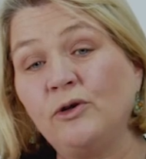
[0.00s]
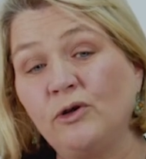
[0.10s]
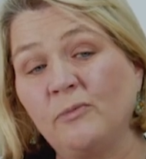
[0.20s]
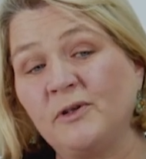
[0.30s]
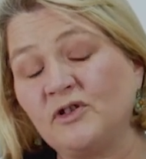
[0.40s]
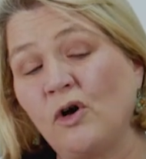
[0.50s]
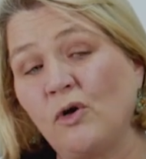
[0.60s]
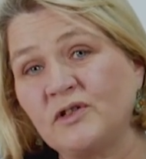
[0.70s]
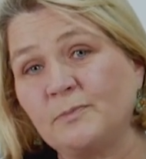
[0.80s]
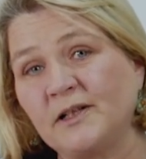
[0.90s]
you come into
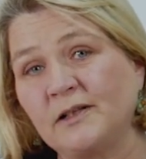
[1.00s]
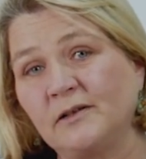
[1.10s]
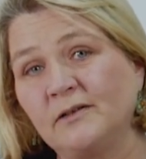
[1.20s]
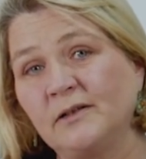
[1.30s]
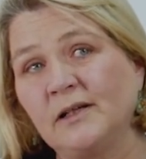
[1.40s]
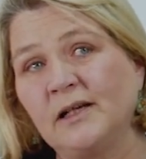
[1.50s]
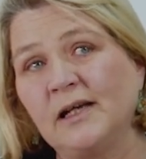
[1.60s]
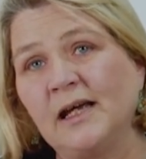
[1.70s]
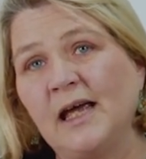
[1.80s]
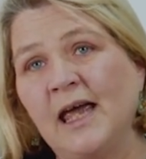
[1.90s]
hospital,
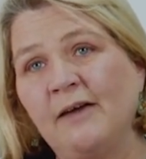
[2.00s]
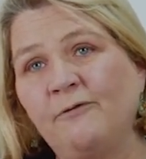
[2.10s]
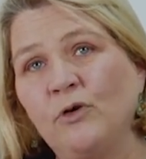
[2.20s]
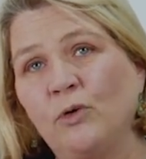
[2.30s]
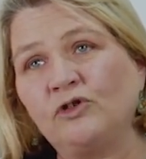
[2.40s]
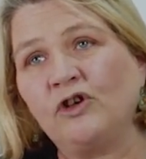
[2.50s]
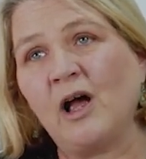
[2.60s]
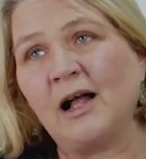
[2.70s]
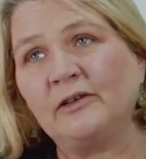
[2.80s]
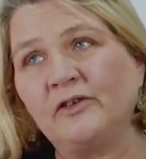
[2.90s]
if your
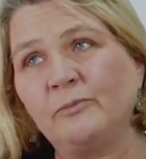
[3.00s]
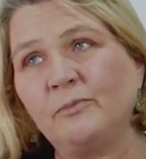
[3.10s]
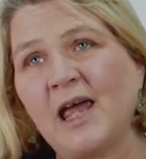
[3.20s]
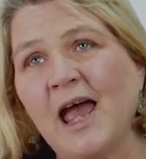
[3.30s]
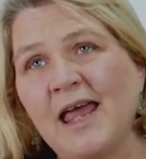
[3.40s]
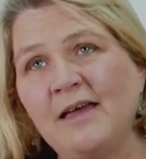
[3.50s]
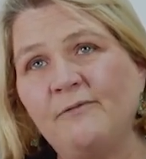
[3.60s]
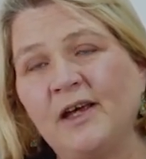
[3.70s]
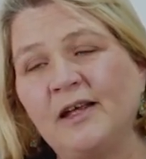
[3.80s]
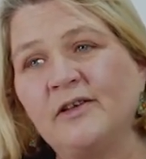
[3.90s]
child isn't
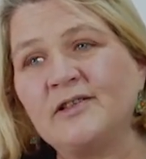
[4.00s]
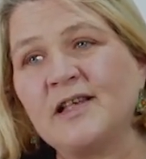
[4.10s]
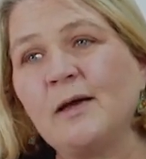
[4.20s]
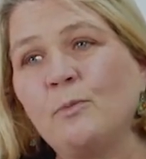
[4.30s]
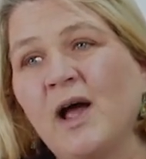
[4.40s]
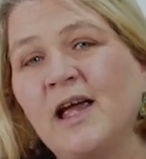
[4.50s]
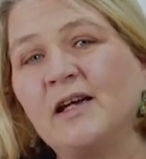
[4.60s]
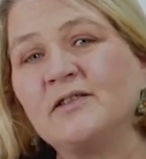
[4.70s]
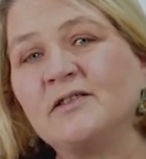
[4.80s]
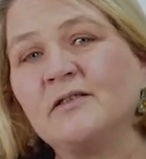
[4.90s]
behaving in the same way
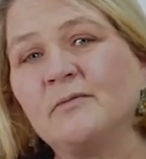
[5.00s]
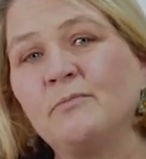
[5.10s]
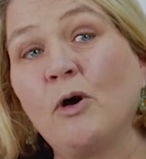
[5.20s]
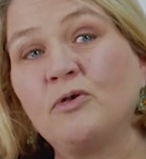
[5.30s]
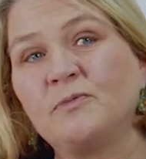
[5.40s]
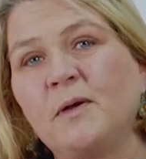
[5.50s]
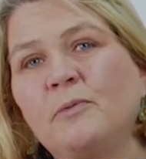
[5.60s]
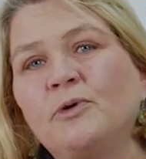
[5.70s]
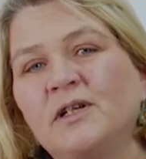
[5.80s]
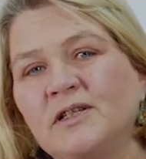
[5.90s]
as most
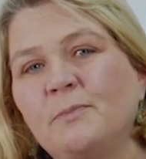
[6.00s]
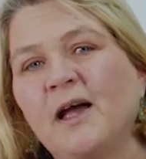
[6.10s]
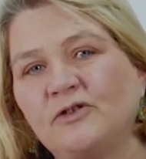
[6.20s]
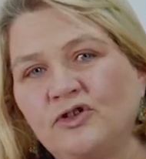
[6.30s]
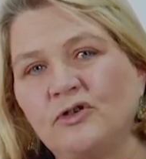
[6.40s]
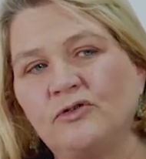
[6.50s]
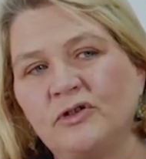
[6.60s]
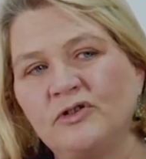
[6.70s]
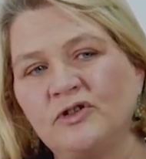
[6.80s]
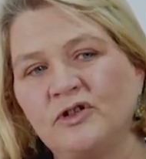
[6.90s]
people would expect
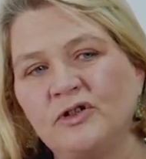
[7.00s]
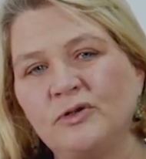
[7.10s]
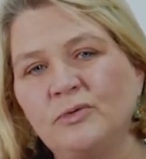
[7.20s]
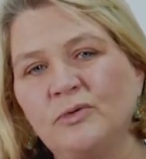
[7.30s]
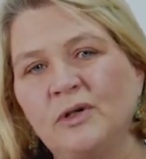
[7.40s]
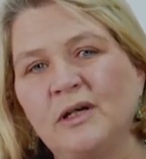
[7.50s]
children to do,